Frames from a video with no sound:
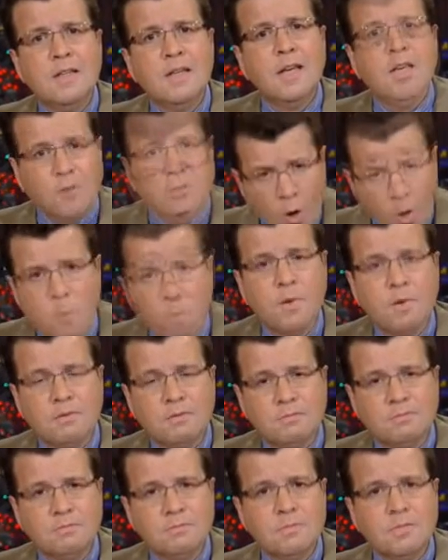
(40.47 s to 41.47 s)
is open
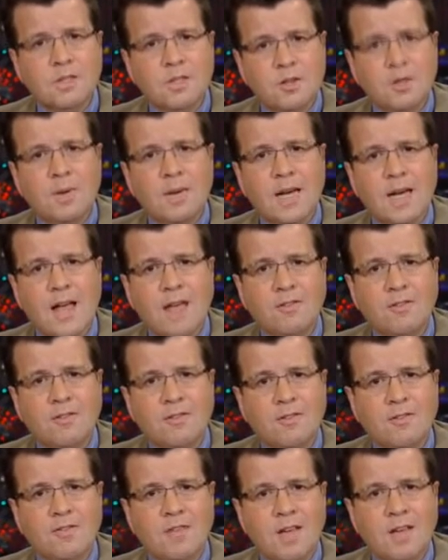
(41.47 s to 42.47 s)
and doing
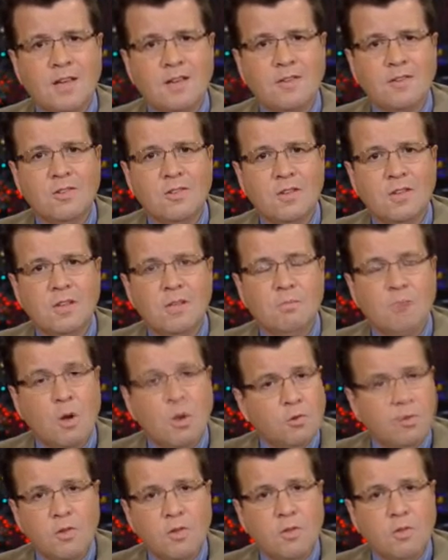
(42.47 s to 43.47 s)
lots of things,
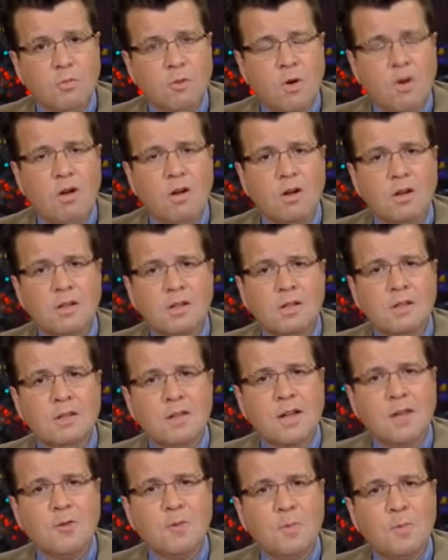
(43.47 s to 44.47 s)
most of them wrong,
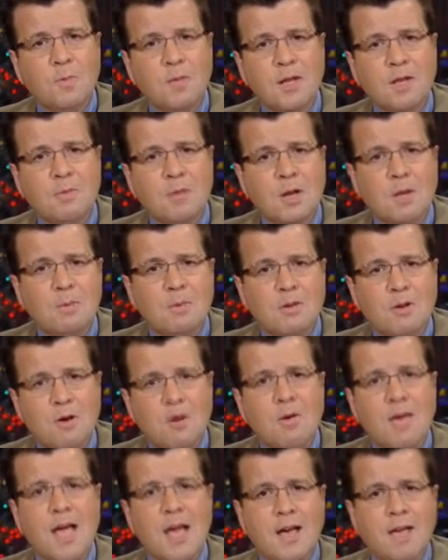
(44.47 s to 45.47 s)
like spending money we
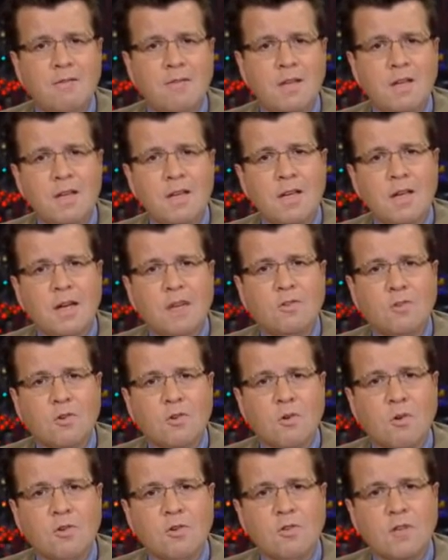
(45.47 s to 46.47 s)
don't have and on
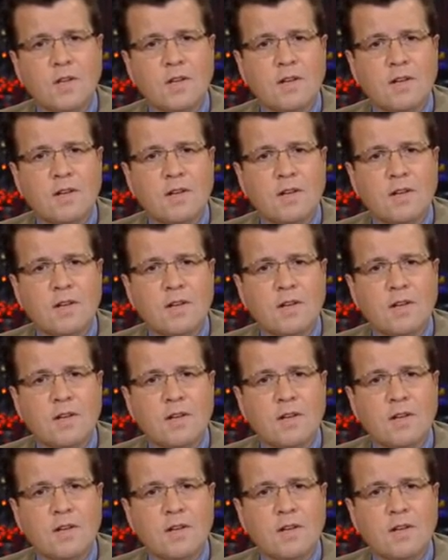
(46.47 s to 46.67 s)
scores of